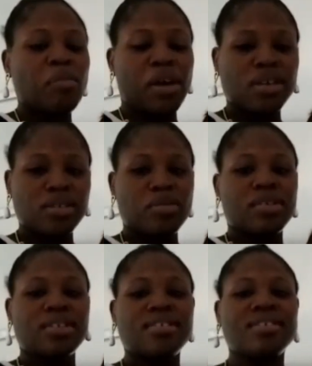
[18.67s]
My
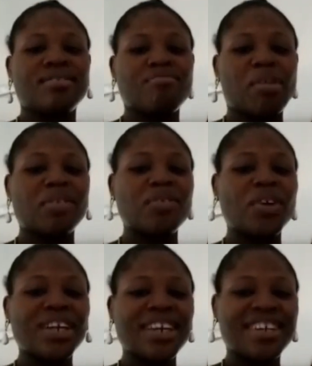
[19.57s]
husband, my
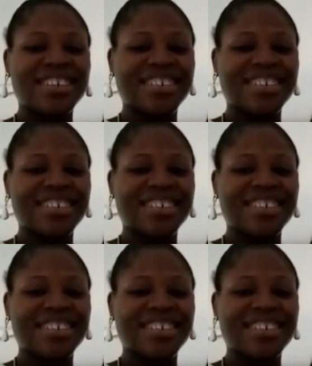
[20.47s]
friend,